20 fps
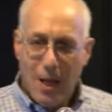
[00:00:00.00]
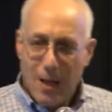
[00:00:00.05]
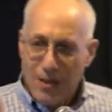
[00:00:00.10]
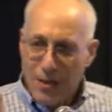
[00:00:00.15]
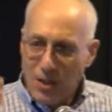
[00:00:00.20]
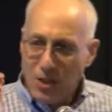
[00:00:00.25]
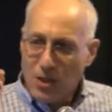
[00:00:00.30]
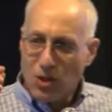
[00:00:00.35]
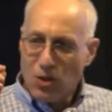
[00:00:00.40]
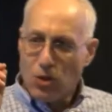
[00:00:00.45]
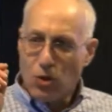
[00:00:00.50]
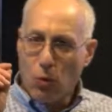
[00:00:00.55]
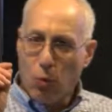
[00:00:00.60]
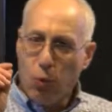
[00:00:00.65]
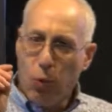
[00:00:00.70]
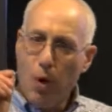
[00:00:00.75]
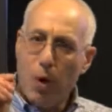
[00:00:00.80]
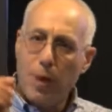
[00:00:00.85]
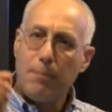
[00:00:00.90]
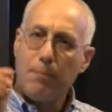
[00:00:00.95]
This is the
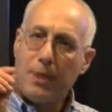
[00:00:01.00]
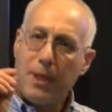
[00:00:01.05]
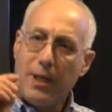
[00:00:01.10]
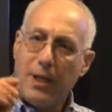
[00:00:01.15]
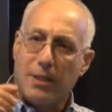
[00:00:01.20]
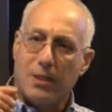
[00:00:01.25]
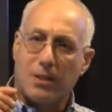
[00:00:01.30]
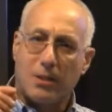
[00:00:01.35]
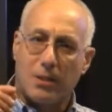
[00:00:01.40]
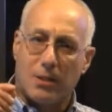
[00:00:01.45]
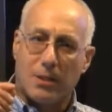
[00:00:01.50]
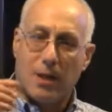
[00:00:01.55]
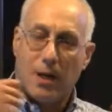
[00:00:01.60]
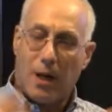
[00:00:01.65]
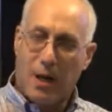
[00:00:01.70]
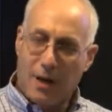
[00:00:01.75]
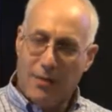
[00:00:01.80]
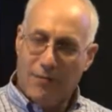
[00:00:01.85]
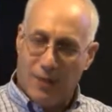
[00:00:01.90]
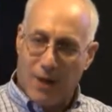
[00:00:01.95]
one piece that
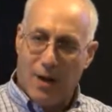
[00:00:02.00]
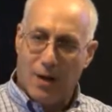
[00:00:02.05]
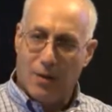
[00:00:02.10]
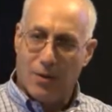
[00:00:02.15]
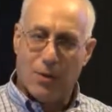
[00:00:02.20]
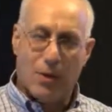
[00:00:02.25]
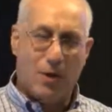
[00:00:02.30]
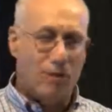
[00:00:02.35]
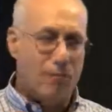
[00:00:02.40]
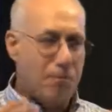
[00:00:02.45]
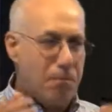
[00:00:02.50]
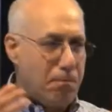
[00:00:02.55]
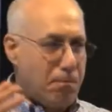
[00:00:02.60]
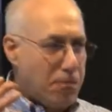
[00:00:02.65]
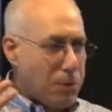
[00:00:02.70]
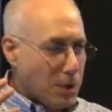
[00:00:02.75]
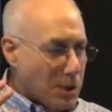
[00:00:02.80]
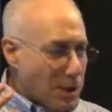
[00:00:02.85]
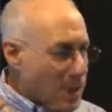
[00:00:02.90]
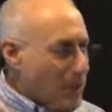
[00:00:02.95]
I found of
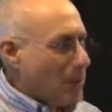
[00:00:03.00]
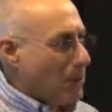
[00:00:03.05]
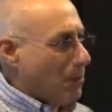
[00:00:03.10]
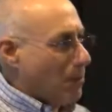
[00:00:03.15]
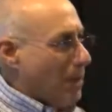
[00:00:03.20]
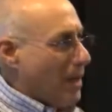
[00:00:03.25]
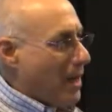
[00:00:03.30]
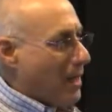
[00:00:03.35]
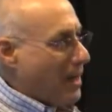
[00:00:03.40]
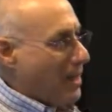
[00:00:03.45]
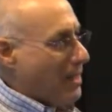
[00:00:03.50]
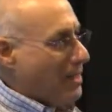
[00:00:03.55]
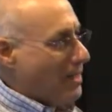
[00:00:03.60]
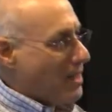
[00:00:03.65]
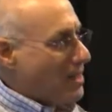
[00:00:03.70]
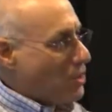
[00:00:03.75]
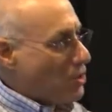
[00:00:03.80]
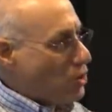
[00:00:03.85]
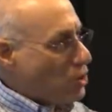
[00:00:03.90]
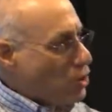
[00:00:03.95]
political panic that
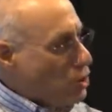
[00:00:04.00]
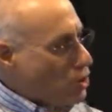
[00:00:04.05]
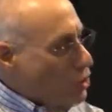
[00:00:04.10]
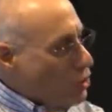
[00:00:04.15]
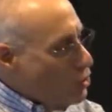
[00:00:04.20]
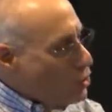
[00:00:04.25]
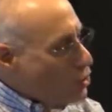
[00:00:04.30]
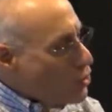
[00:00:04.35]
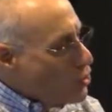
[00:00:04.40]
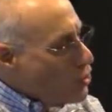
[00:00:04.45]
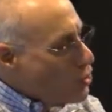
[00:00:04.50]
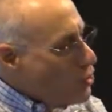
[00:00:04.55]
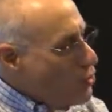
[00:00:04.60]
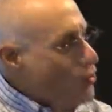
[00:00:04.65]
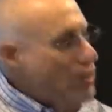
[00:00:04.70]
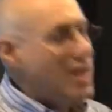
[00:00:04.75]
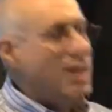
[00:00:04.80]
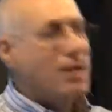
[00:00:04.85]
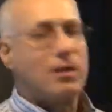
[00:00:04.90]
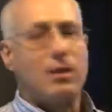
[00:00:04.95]
is
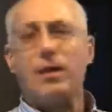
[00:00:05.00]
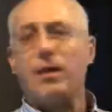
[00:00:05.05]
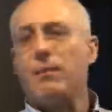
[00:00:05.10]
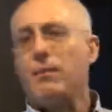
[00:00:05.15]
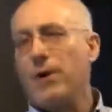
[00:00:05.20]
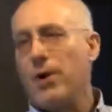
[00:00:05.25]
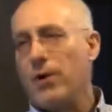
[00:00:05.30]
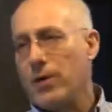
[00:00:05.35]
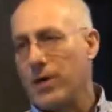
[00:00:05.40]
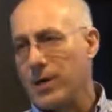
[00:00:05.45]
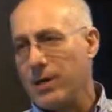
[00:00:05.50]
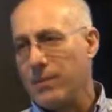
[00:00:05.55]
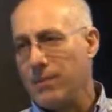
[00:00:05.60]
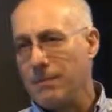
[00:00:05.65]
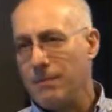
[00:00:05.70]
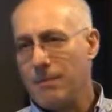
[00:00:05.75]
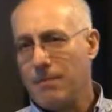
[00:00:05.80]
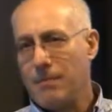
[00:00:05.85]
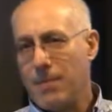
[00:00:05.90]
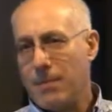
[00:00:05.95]
uniquely American.
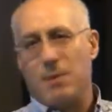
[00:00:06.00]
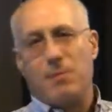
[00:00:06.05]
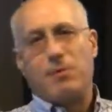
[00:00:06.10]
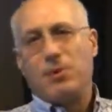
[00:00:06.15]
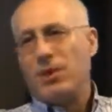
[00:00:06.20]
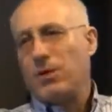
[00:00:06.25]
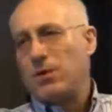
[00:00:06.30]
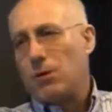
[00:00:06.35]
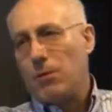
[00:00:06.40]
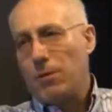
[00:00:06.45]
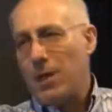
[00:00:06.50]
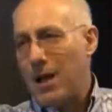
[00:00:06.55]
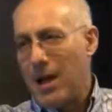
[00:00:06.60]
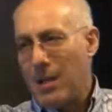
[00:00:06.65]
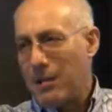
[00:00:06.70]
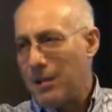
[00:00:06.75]
I mean, political pa